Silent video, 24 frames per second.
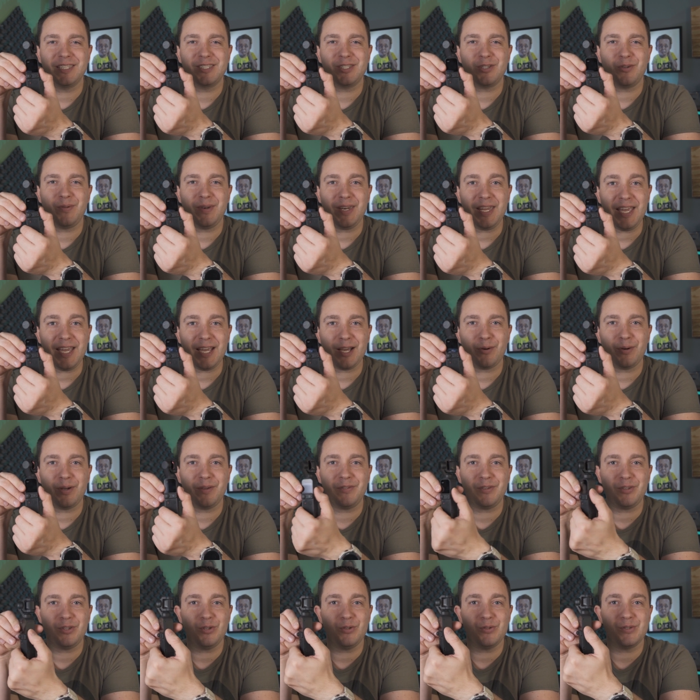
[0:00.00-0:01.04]
So now if
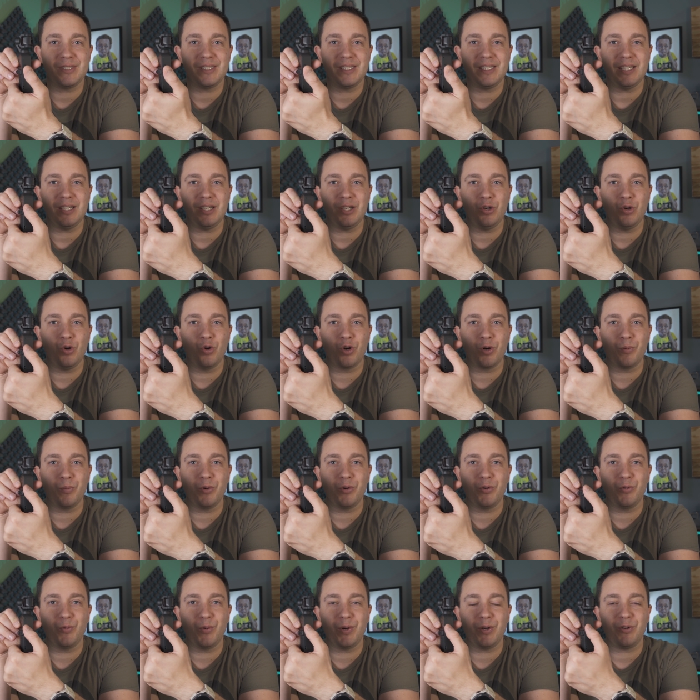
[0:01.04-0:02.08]
you use the
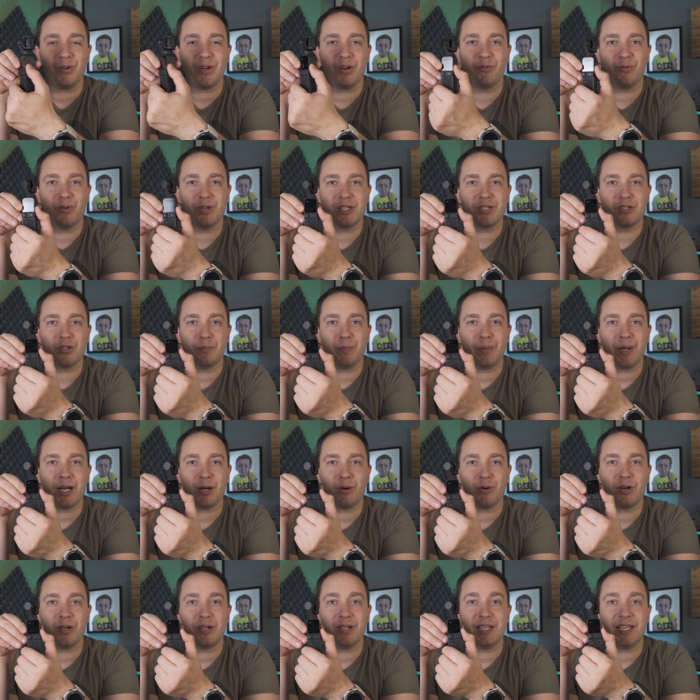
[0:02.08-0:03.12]
normal original
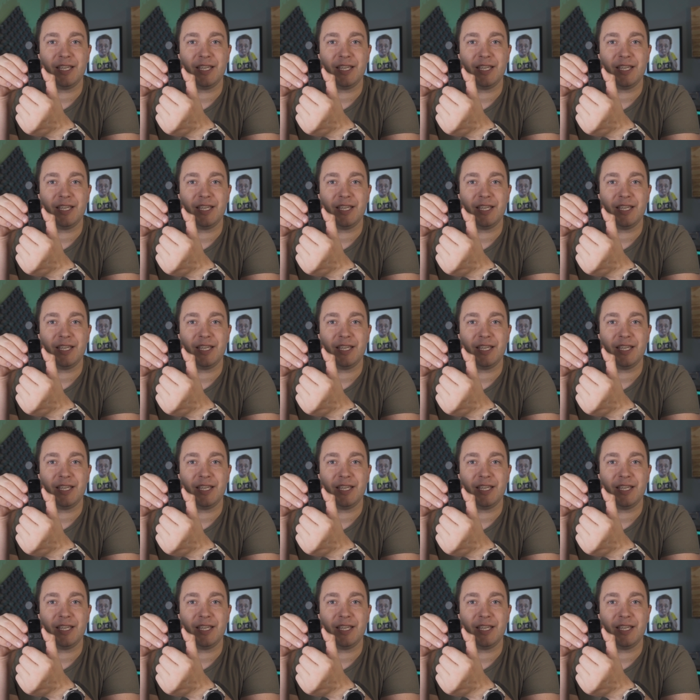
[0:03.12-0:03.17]
power on,